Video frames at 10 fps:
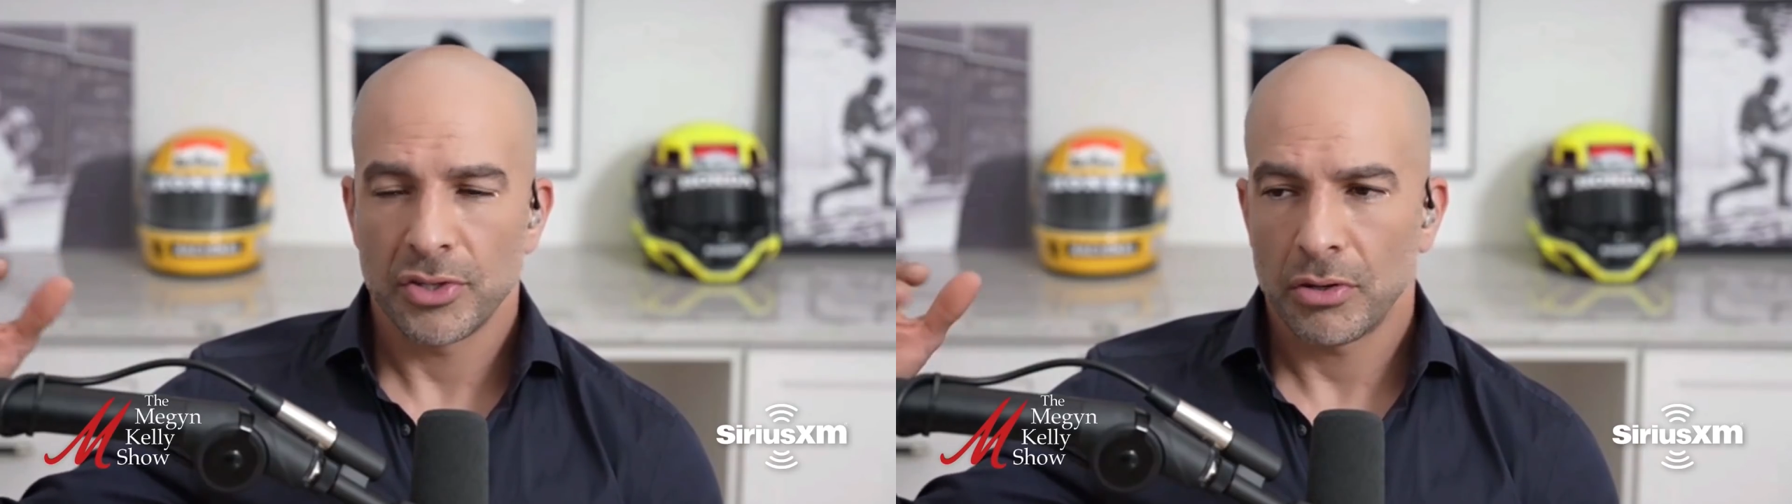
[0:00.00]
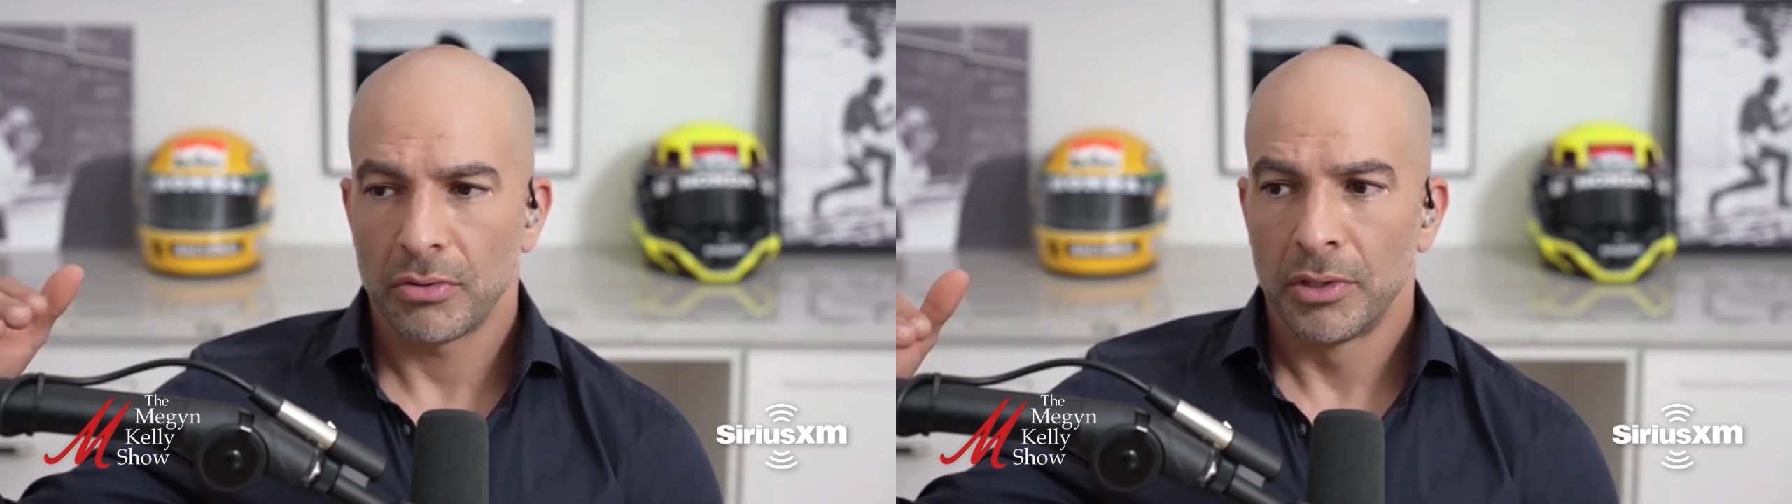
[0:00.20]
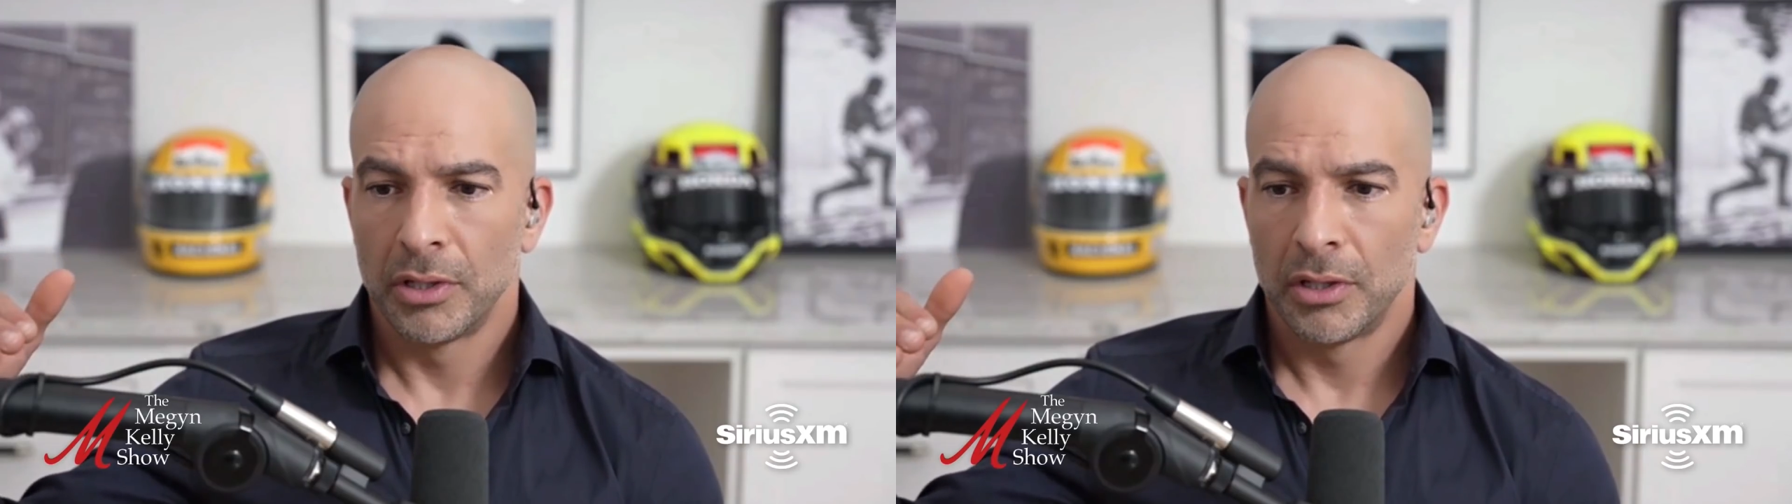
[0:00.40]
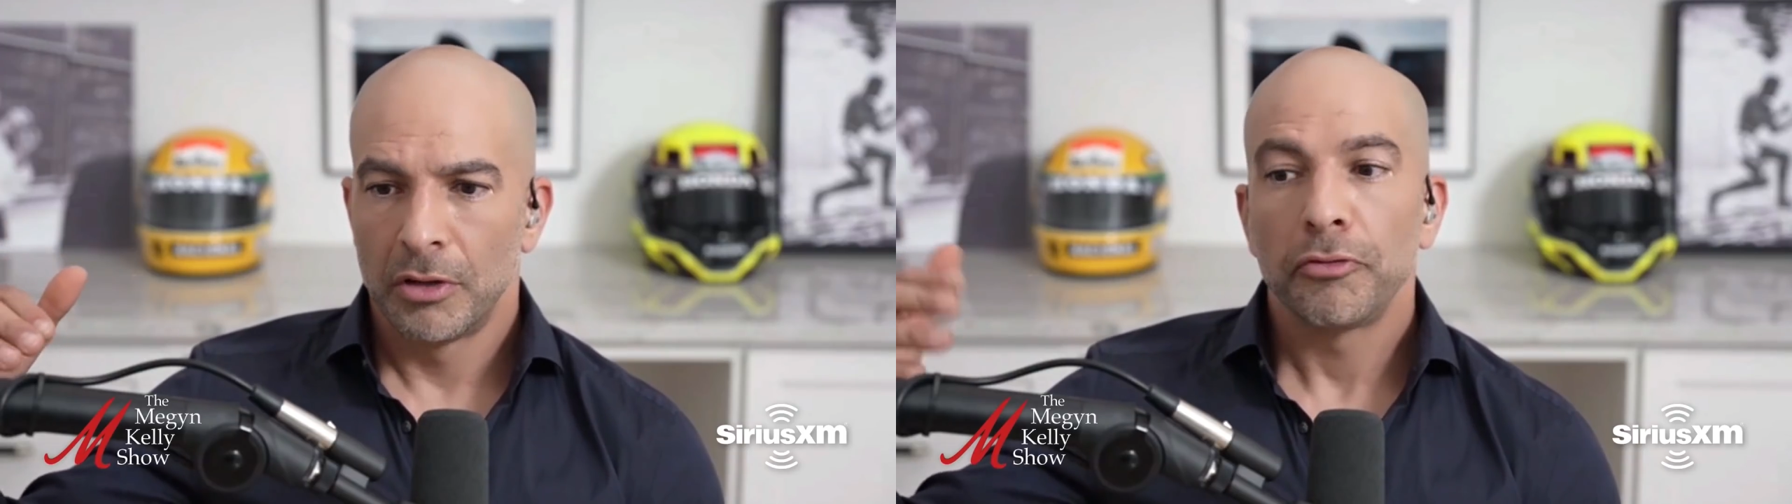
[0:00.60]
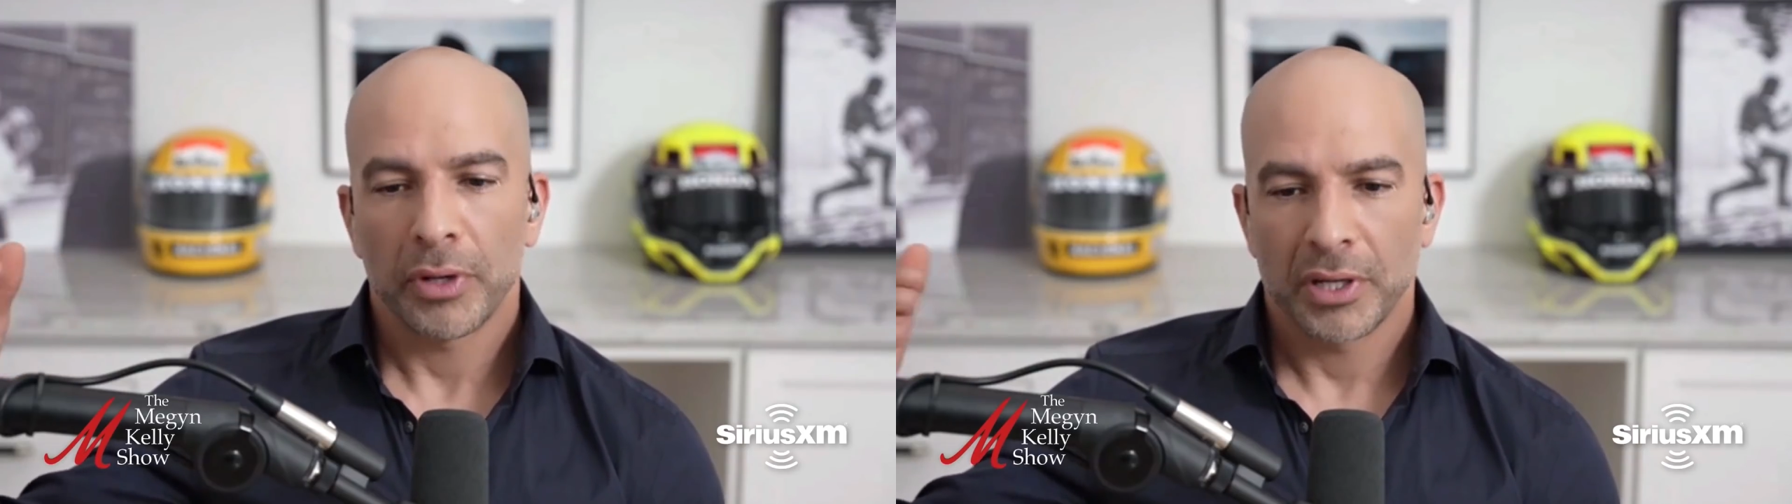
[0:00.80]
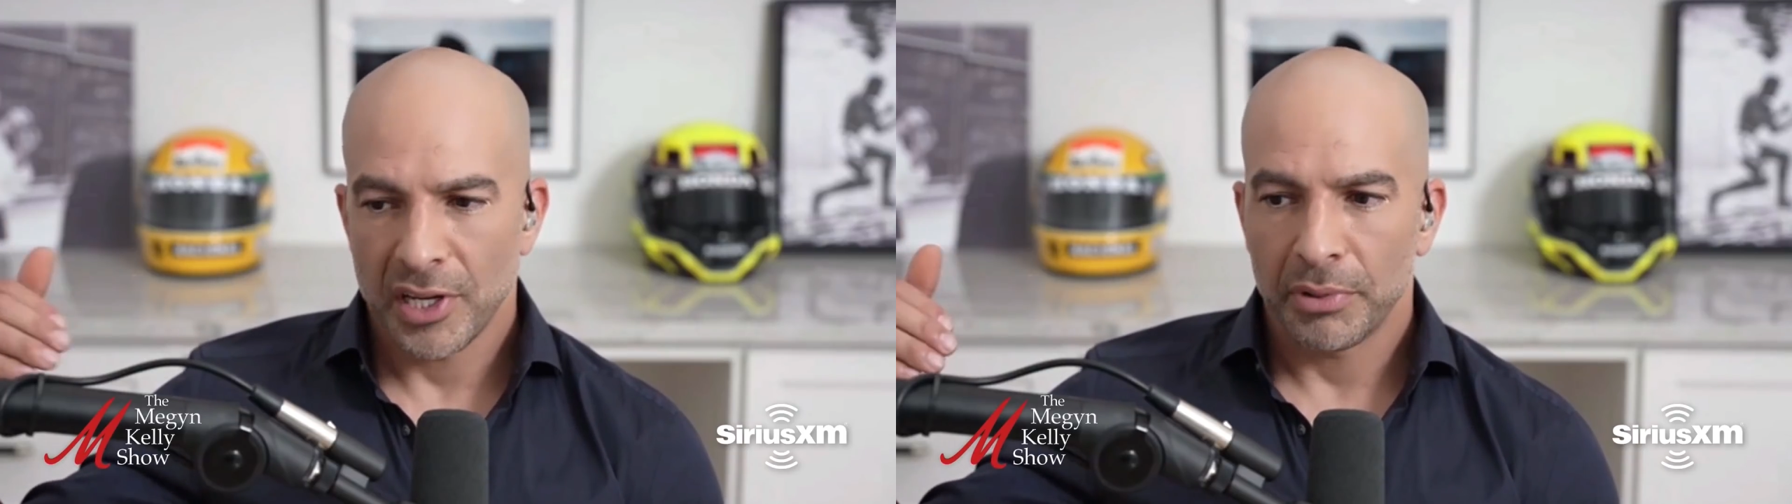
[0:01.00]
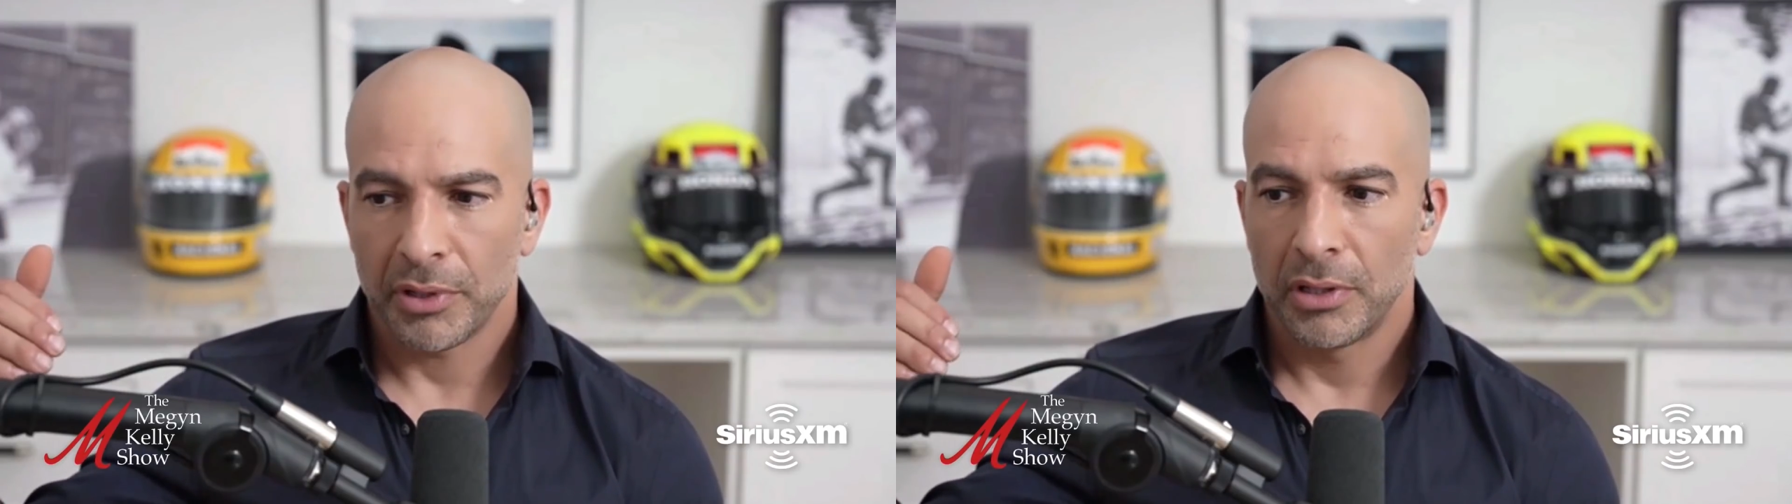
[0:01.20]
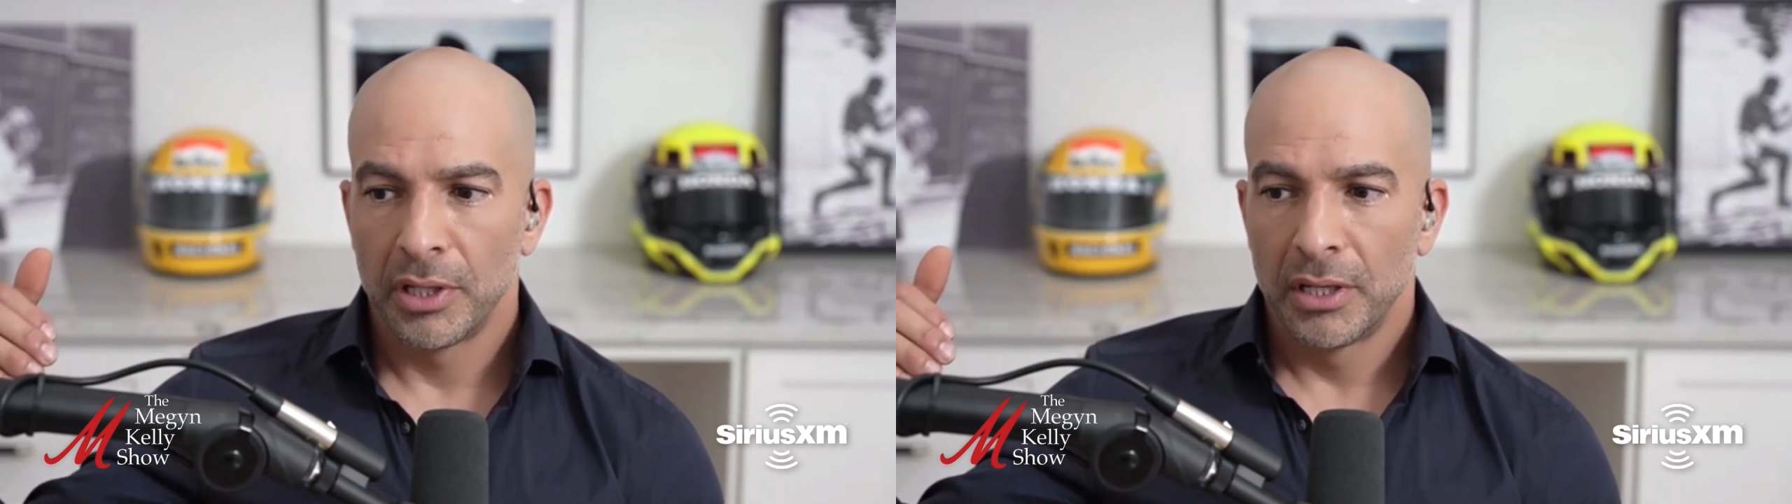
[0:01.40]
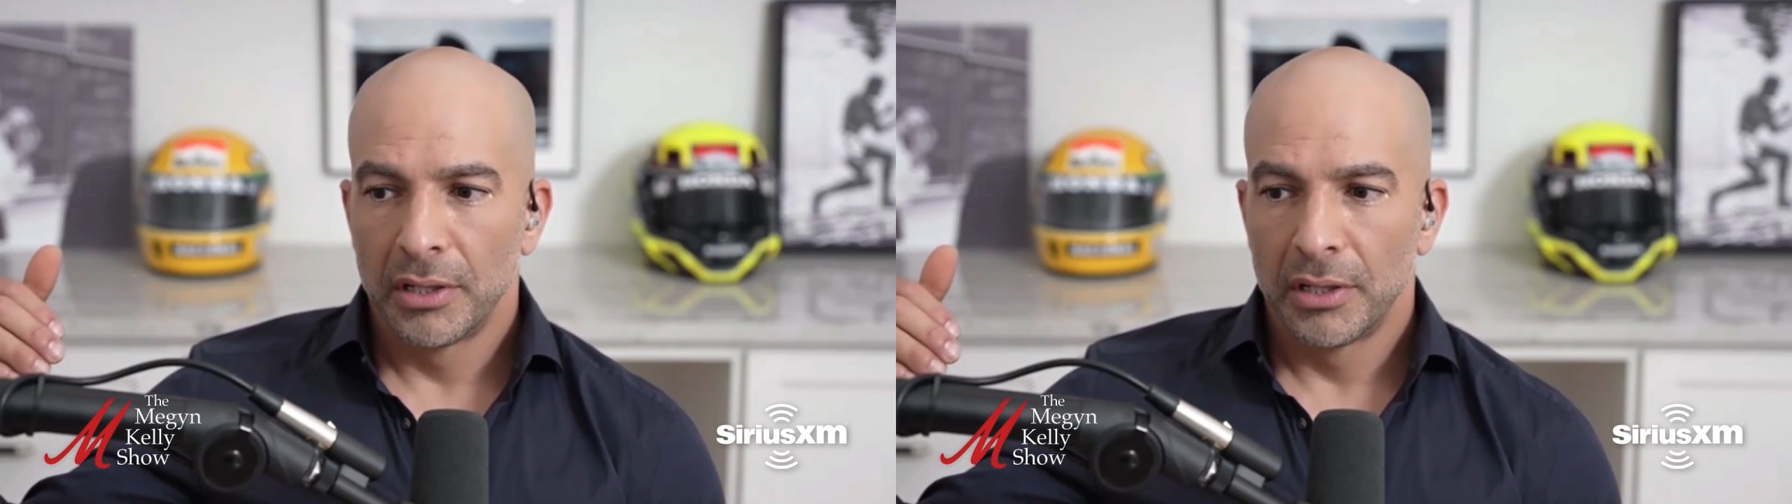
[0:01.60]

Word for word: So, for example,